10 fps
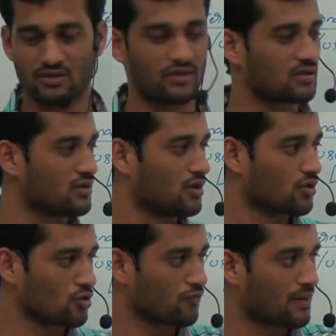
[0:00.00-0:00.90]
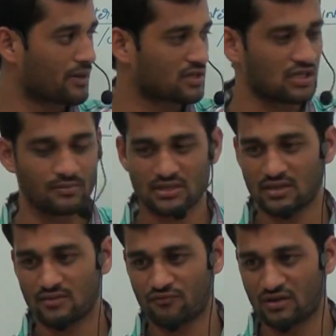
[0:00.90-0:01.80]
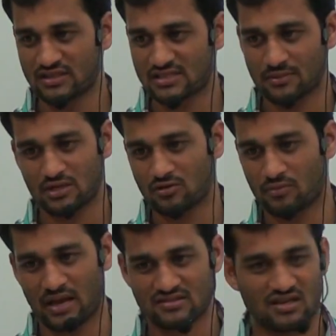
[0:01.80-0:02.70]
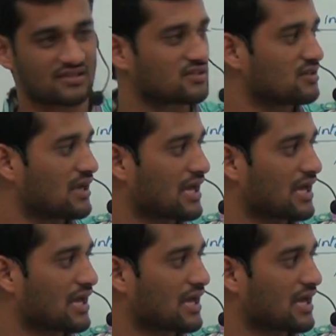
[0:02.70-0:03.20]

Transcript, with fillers: giving. Row format delimited, fields terminated to backslash d,